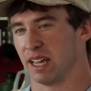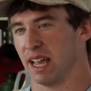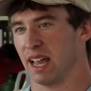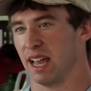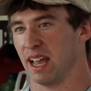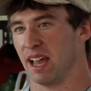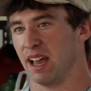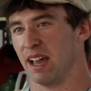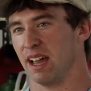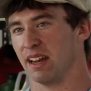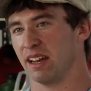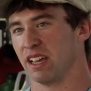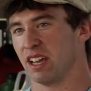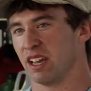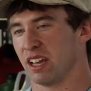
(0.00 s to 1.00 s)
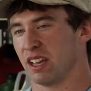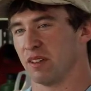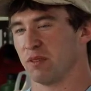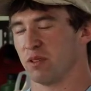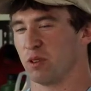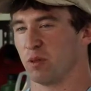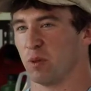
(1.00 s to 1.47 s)
And
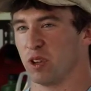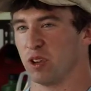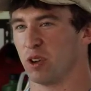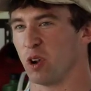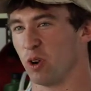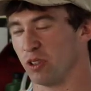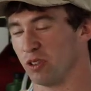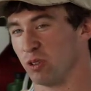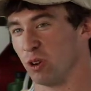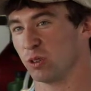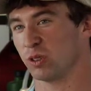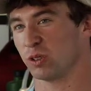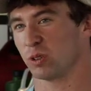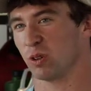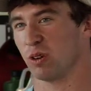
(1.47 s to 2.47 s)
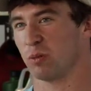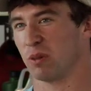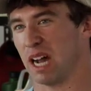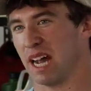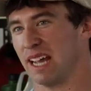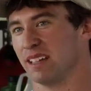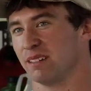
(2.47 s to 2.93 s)
when you go to the grocery store to
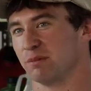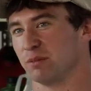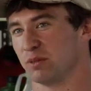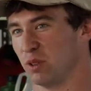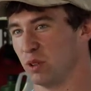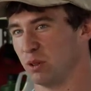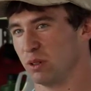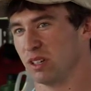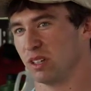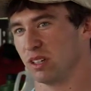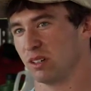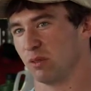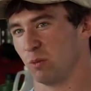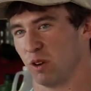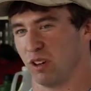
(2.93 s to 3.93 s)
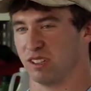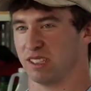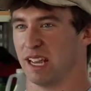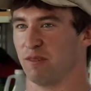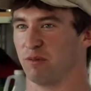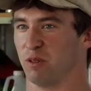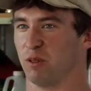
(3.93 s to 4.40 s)
buy food, where does
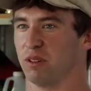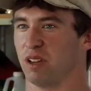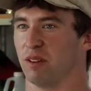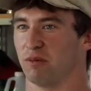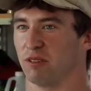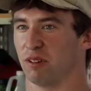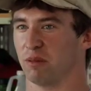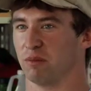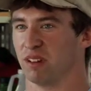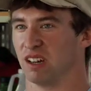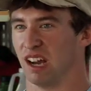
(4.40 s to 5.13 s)
that food come from?